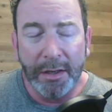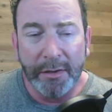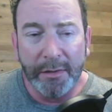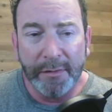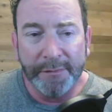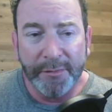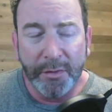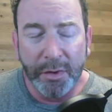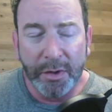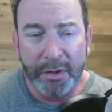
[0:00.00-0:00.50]

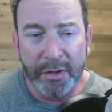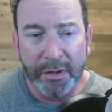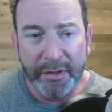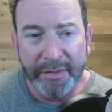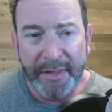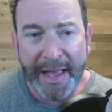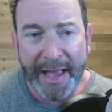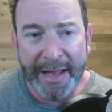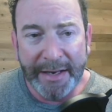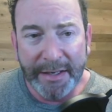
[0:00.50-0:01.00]
for
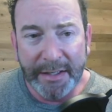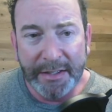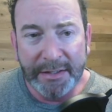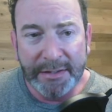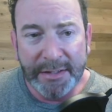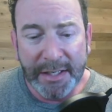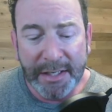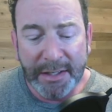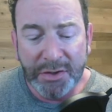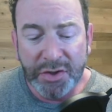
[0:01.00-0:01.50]
that
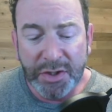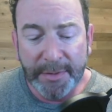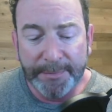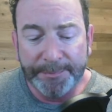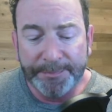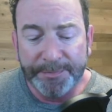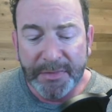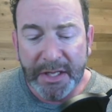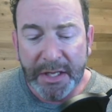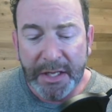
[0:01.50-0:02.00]
intention.
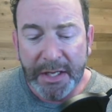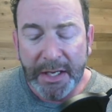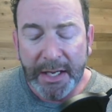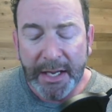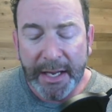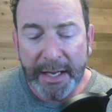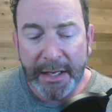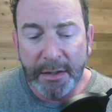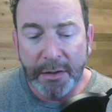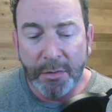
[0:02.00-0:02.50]

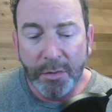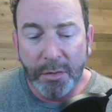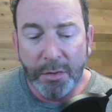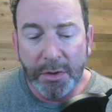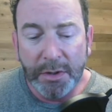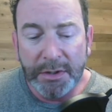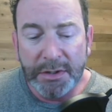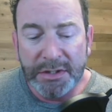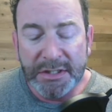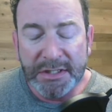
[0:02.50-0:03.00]
And
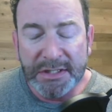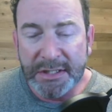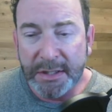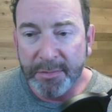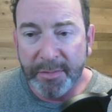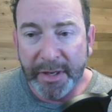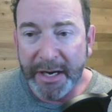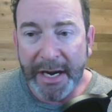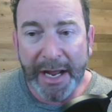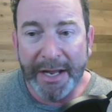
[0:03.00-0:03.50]
she said,
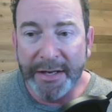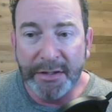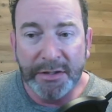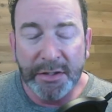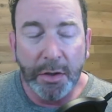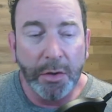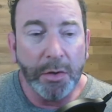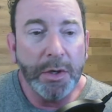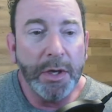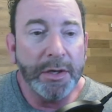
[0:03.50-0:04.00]
but I
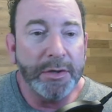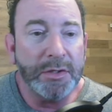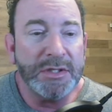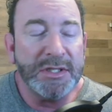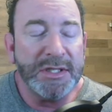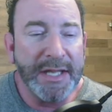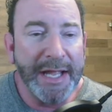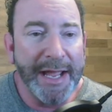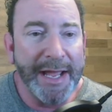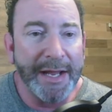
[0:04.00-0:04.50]
don't
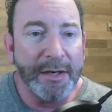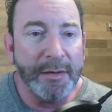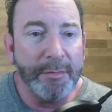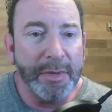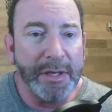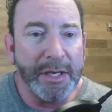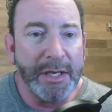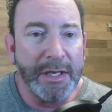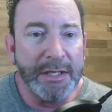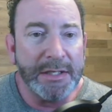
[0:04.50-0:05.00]
understand
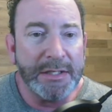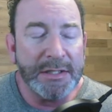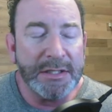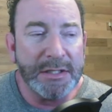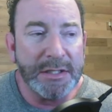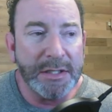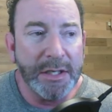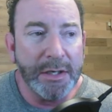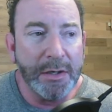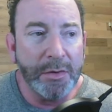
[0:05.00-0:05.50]
because,
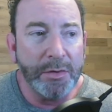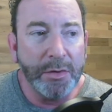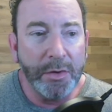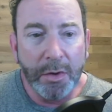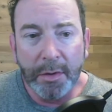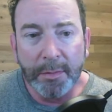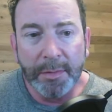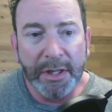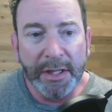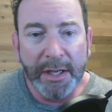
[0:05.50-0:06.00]

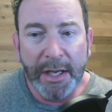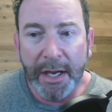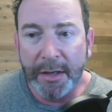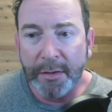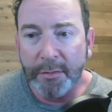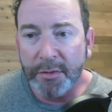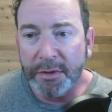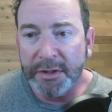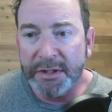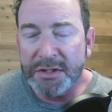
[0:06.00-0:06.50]
normally I
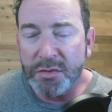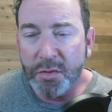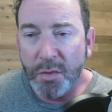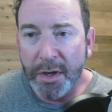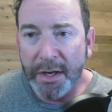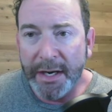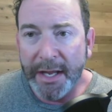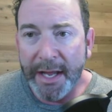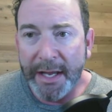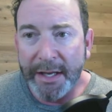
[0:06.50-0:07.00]
release
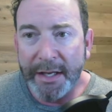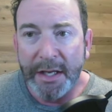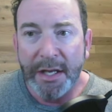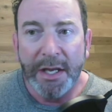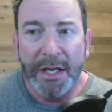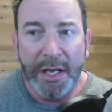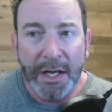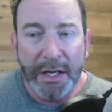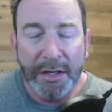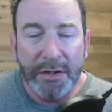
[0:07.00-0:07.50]
one egg
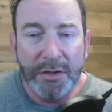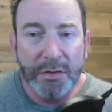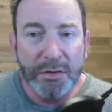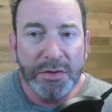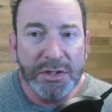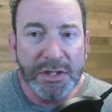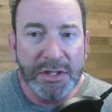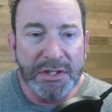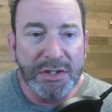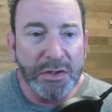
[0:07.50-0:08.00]
and you
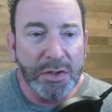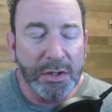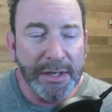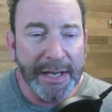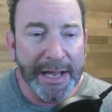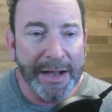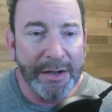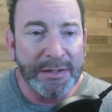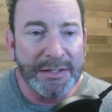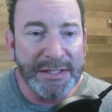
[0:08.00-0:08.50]
just took
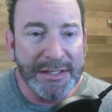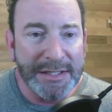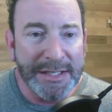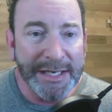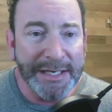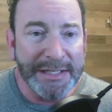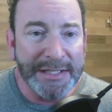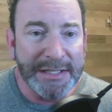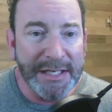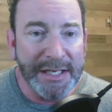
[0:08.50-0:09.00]
out
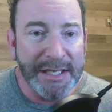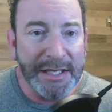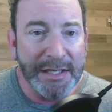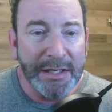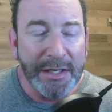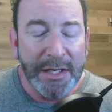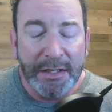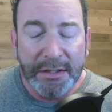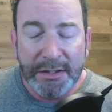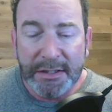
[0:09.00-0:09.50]
60.
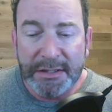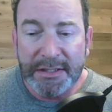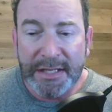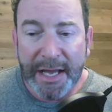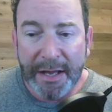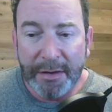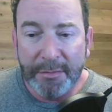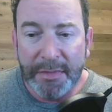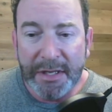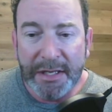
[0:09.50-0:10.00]
Does
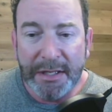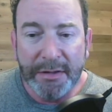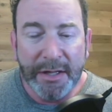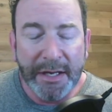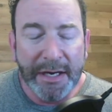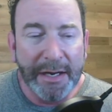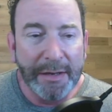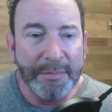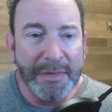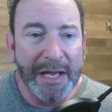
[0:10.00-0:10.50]
that mean that
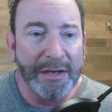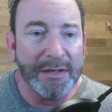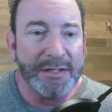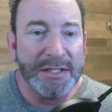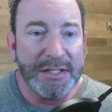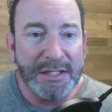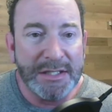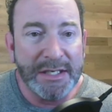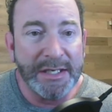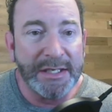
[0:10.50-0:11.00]
I'm now
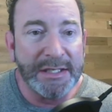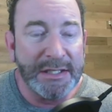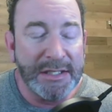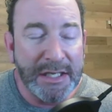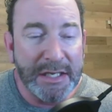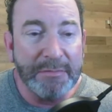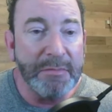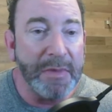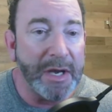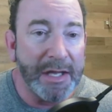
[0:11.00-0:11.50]

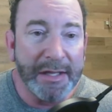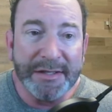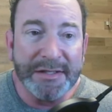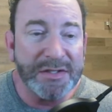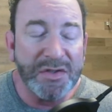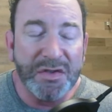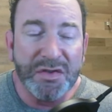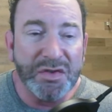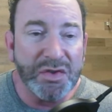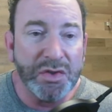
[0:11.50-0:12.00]
60
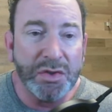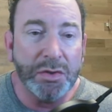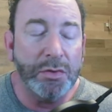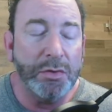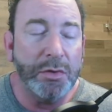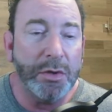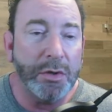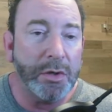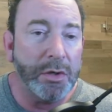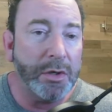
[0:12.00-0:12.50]
months
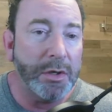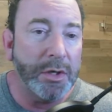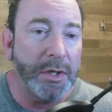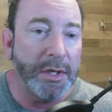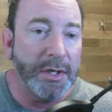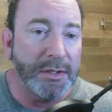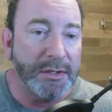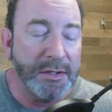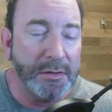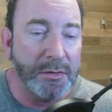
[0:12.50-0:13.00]
sooner
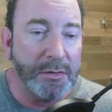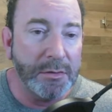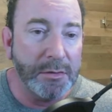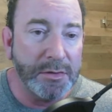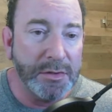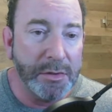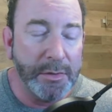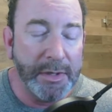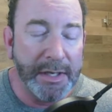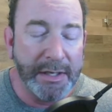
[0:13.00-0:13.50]

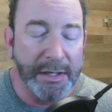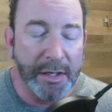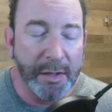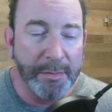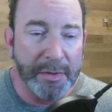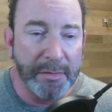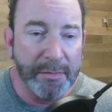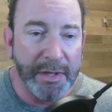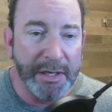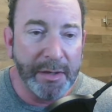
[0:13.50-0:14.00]
to end up
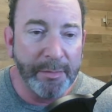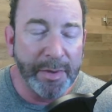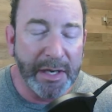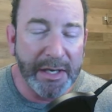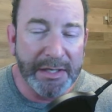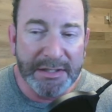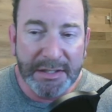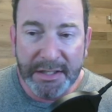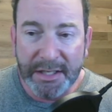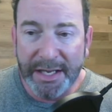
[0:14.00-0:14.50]
in
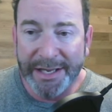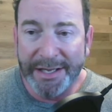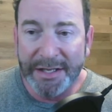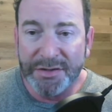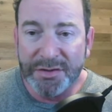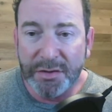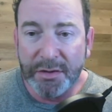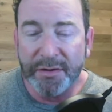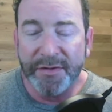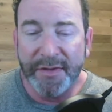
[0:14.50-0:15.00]
menopause? And the
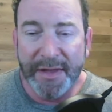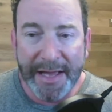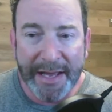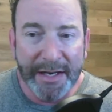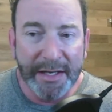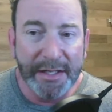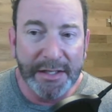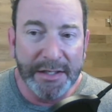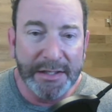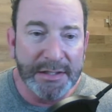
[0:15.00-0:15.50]
answer to that
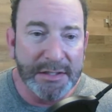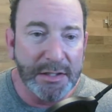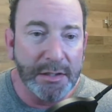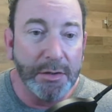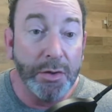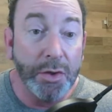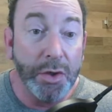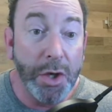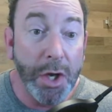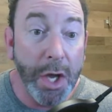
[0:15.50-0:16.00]
is
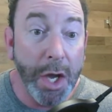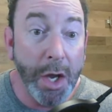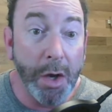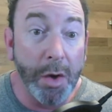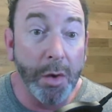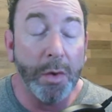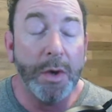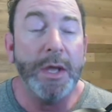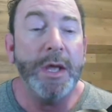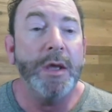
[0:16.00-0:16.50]

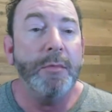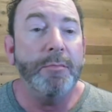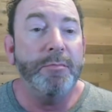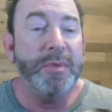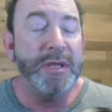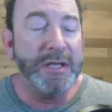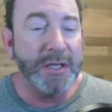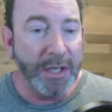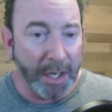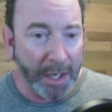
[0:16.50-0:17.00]
no,
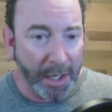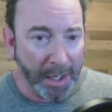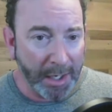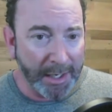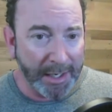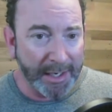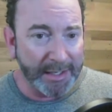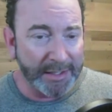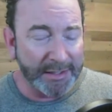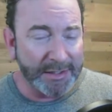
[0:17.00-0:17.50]

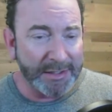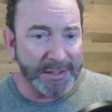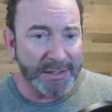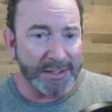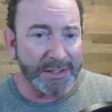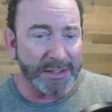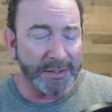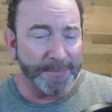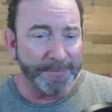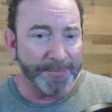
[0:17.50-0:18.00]

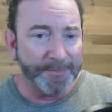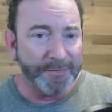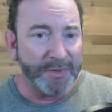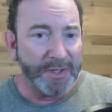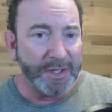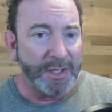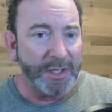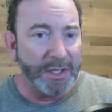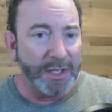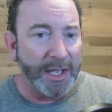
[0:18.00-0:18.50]
because
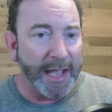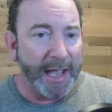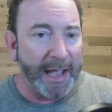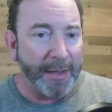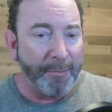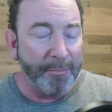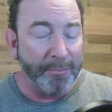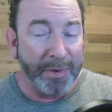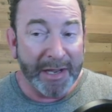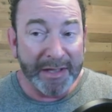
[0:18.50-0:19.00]

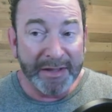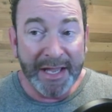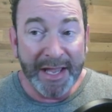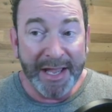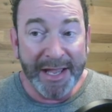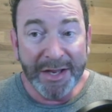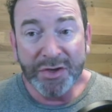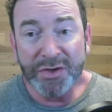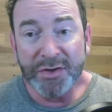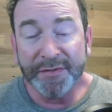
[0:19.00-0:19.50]
by the
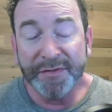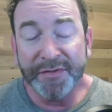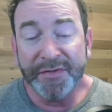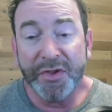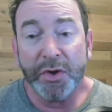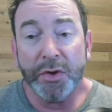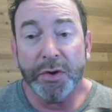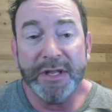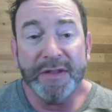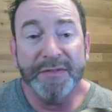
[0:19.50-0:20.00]
age of
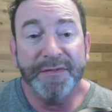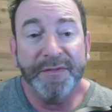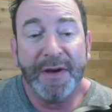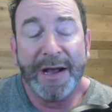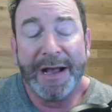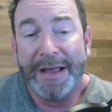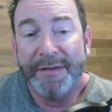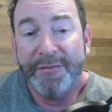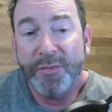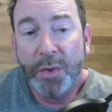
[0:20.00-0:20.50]

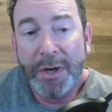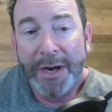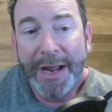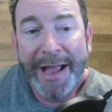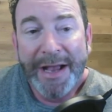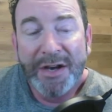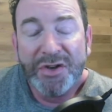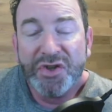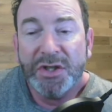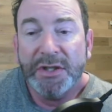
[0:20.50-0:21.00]
35, we're
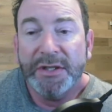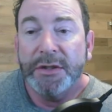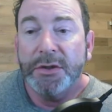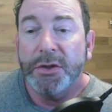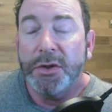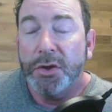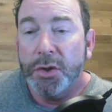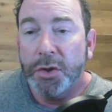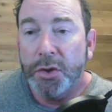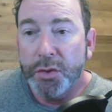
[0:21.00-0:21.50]
actually
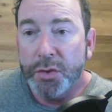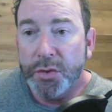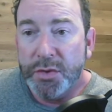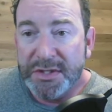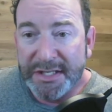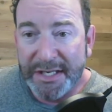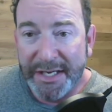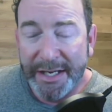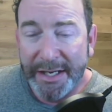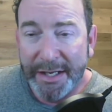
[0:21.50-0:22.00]

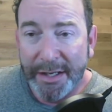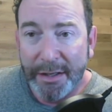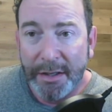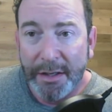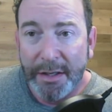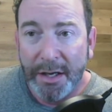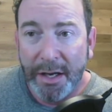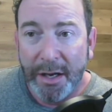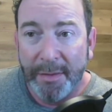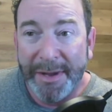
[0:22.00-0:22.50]
losing
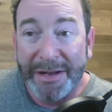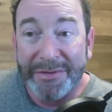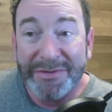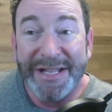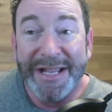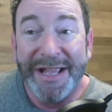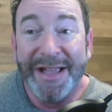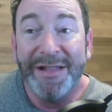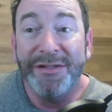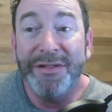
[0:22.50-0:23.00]
about
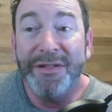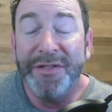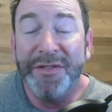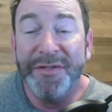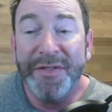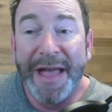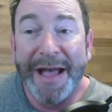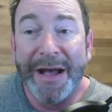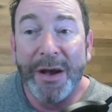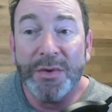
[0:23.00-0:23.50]

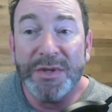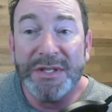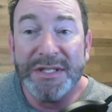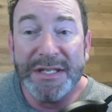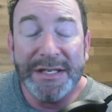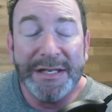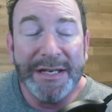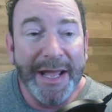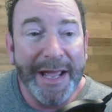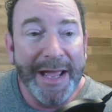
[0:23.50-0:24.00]

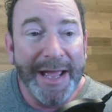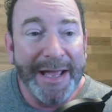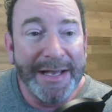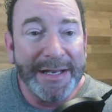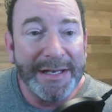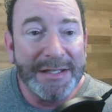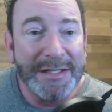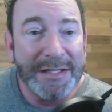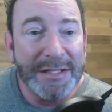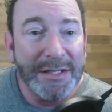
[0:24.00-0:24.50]
10,000
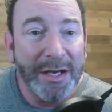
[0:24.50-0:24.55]
eggs